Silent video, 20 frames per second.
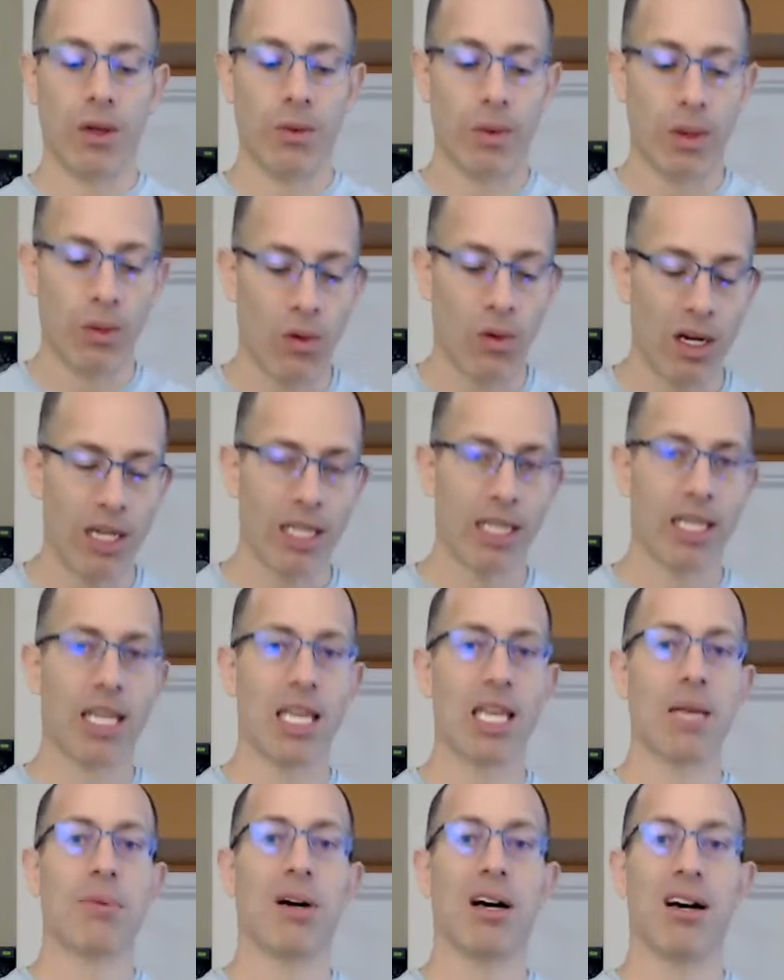and we want to
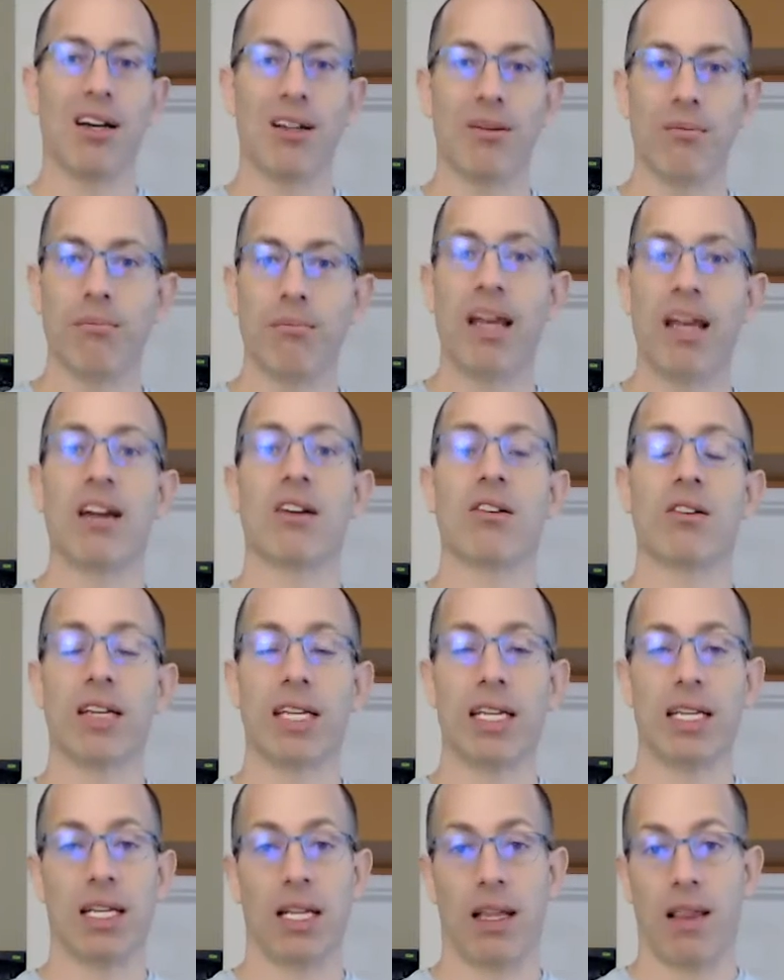keep
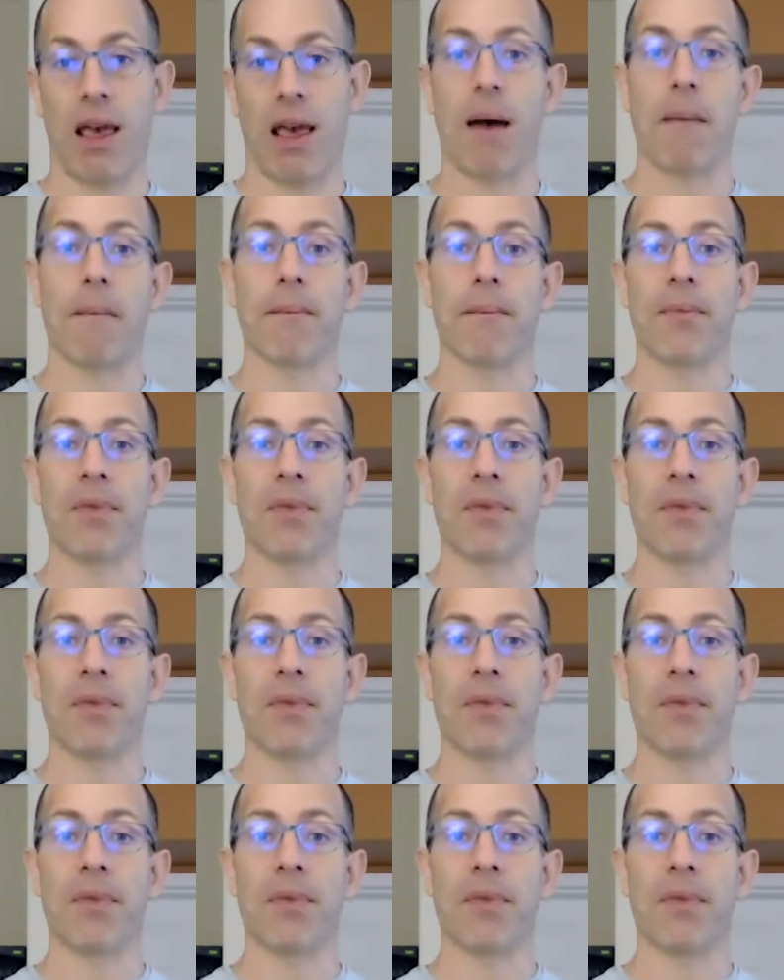unburying them.